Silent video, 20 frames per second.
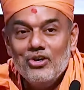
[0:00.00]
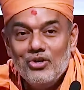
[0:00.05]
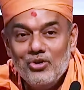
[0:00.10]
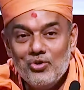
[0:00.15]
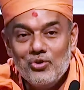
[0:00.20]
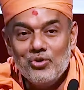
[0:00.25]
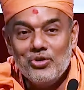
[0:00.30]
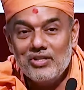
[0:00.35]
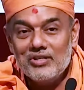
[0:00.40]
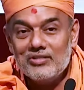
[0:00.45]

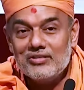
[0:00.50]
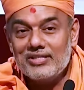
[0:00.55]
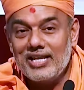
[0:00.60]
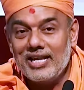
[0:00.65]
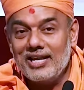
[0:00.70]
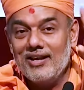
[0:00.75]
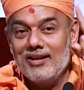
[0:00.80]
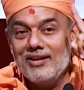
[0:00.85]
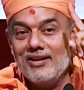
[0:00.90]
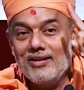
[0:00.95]
You know the
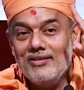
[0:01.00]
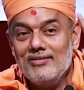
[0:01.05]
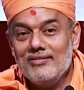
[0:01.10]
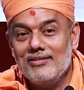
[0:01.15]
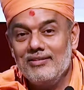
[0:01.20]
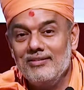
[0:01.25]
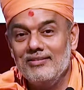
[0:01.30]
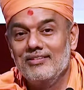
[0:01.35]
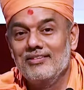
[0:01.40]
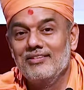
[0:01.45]
second
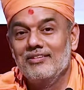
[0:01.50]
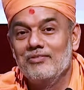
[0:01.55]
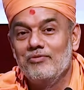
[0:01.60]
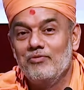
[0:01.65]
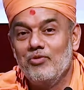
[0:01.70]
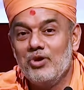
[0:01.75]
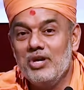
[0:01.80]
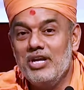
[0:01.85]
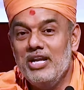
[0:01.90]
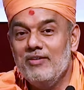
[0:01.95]
reason
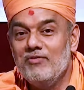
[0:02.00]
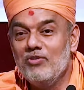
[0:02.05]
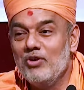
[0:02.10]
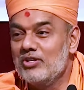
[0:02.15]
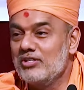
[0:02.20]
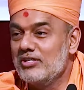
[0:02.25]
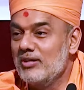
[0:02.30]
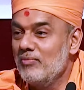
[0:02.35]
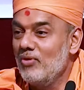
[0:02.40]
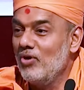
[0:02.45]
for
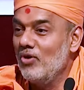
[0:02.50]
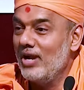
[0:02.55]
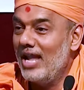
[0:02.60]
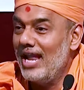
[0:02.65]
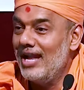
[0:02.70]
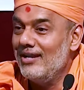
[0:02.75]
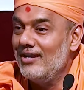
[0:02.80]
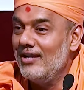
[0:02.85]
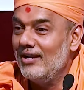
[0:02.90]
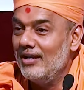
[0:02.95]
divorce
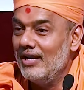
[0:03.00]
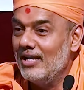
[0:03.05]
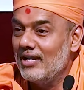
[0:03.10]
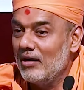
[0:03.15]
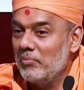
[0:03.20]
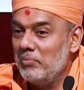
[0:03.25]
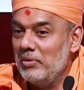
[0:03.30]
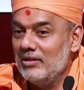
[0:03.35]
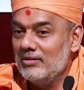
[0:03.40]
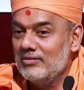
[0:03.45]
among elderly
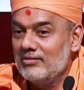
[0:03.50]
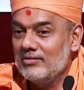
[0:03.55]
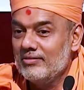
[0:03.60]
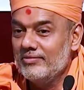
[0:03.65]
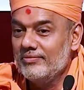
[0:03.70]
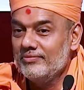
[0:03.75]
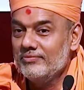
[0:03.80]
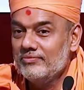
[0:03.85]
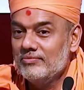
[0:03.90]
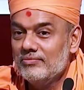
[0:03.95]

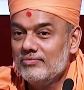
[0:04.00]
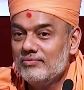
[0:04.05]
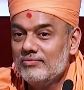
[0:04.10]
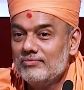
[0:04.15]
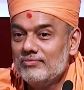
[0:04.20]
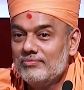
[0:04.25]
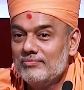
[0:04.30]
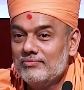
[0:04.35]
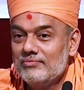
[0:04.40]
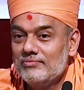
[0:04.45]
couples?
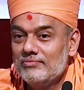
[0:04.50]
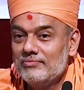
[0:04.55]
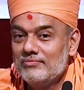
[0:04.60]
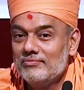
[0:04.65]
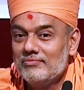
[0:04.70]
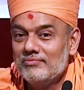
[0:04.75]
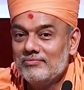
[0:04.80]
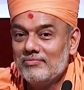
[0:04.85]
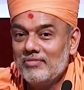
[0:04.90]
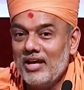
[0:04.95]

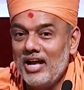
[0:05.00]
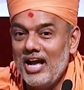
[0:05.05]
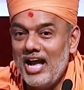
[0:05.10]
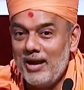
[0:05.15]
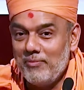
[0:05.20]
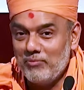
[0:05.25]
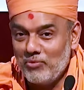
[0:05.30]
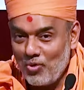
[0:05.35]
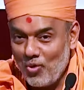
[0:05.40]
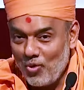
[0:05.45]

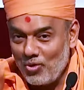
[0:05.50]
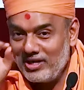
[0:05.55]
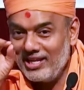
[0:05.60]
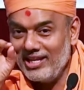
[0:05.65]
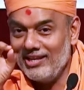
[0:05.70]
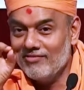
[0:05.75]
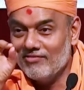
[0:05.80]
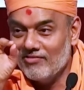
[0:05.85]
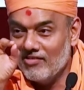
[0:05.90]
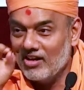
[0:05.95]
I'm
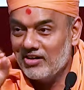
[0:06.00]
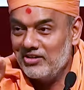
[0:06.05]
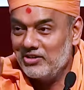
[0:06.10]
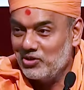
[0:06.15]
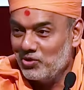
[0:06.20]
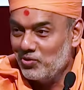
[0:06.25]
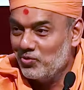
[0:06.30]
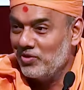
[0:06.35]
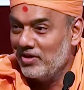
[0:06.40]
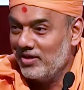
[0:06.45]
quoting
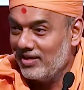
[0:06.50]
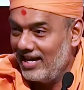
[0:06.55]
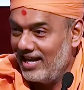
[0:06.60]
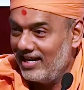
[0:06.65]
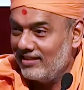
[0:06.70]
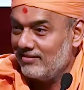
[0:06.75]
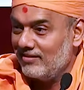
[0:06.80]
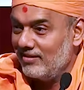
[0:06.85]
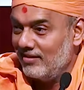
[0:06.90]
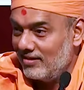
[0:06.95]
word to word
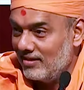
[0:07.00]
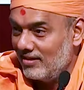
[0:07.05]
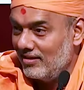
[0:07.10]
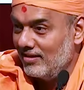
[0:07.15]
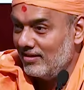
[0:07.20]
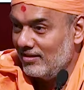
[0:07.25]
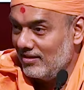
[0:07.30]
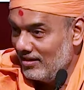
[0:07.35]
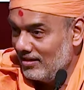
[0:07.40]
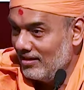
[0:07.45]
as written
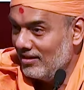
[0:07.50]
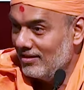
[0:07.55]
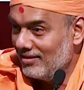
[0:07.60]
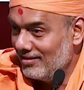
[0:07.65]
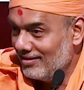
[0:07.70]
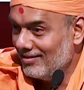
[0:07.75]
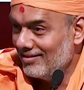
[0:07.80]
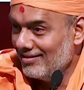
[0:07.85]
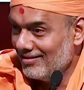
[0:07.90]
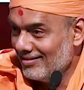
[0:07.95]
in the
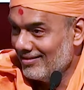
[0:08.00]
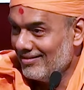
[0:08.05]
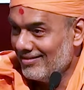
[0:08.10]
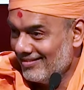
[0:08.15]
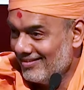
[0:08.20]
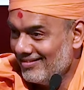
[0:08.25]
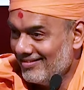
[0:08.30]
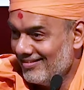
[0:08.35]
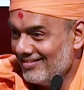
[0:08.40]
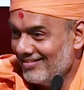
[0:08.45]

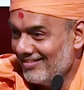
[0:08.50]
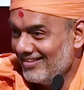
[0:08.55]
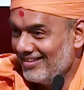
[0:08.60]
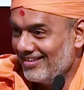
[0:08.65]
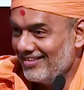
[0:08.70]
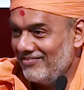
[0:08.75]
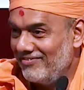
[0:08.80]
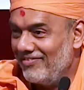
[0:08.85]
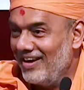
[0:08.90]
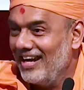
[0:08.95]

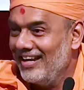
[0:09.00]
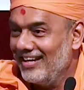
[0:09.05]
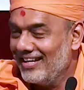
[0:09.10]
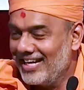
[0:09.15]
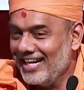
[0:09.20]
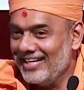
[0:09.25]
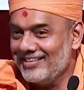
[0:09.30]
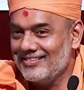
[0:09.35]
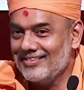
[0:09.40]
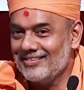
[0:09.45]

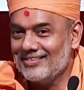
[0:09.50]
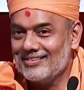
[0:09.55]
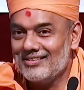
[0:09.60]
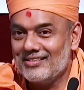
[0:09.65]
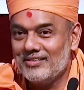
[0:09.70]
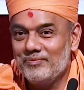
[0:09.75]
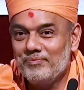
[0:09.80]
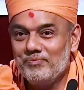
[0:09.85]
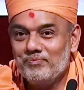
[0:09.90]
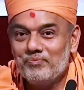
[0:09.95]
filed
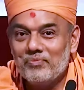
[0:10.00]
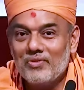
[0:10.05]
cases.